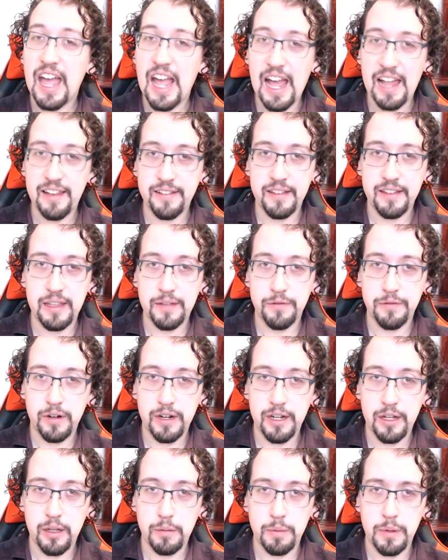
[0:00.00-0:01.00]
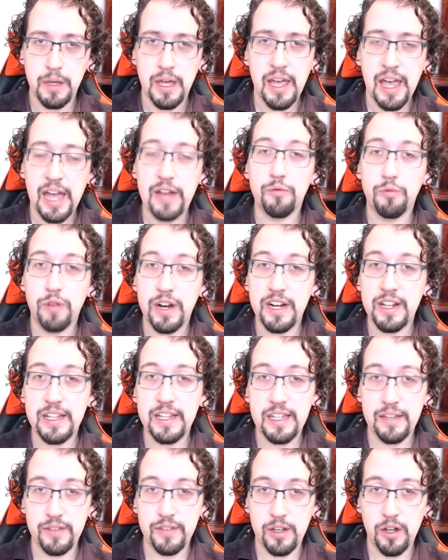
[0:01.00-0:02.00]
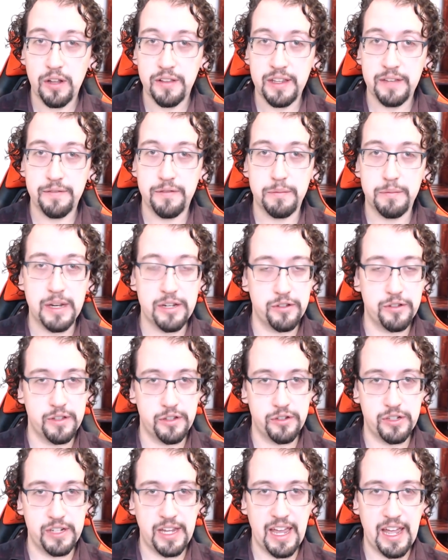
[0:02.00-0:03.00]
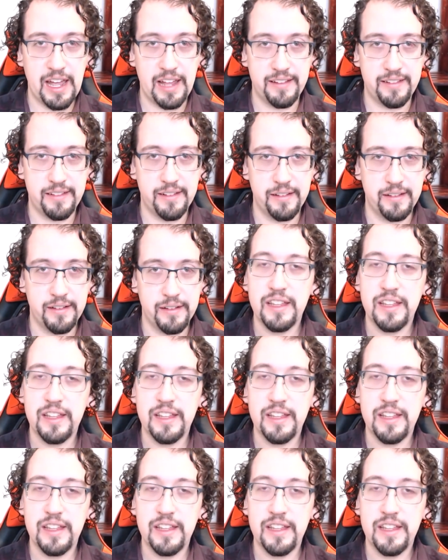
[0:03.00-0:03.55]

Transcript: asking them for help, and readily giving all the information that she has.